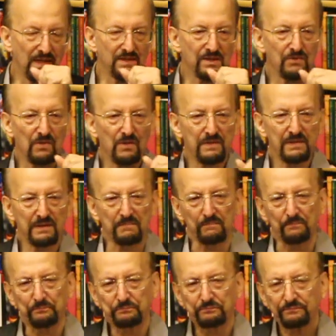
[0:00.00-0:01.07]
he saw that
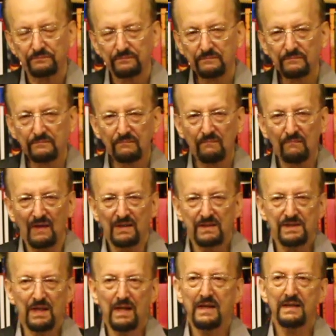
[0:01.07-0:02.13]

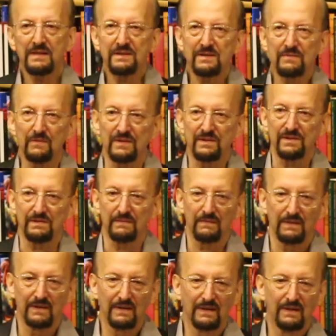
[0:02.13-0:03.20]
science was
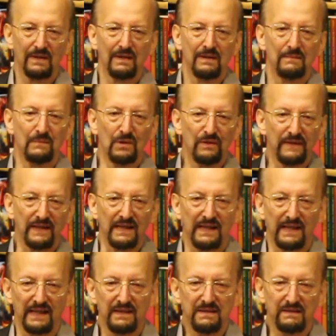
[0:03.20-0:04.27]
moving
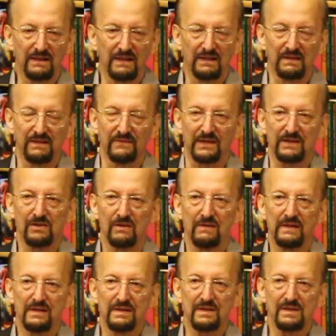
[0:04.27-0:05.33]
ahead, and the
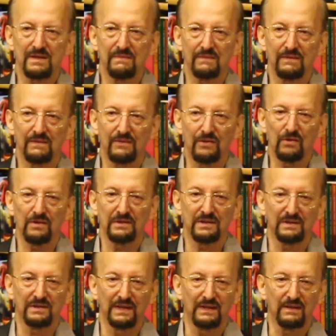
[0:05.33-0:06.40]
Victorians thought
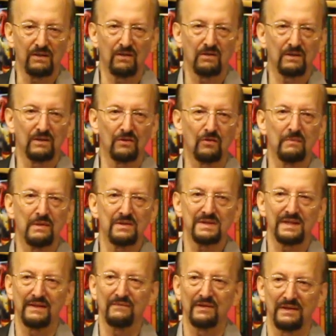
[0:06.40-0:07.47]
that they'd conquered
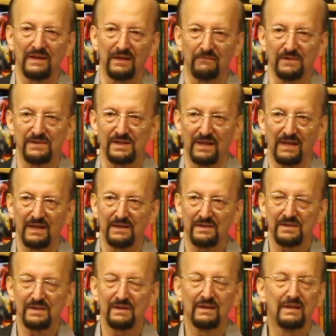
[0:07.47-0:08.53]
almost everything with
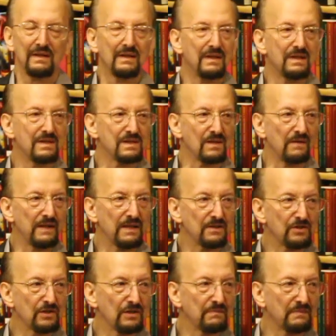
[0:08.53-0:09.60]
science. So he
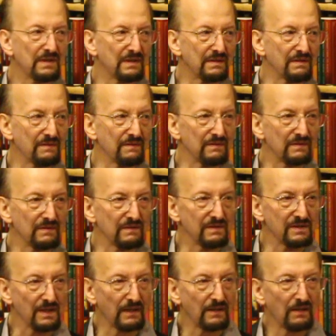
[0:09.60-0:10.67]
assumed that
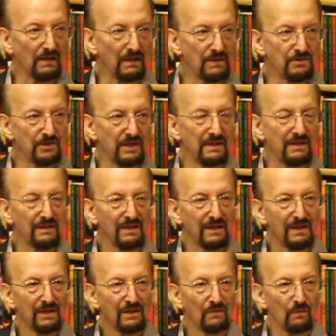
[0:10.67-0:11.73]
psychology
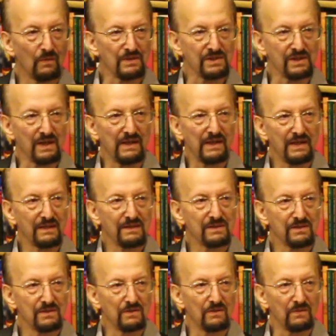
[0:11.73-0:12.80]
was going
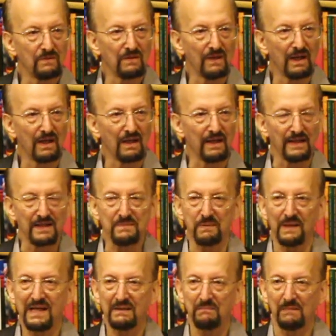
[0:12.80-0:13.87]
to
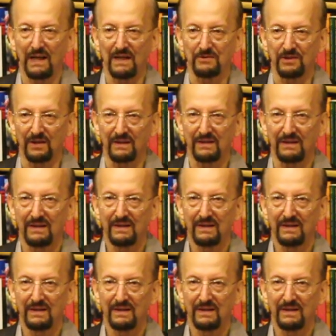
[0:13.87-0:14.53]
explain magic.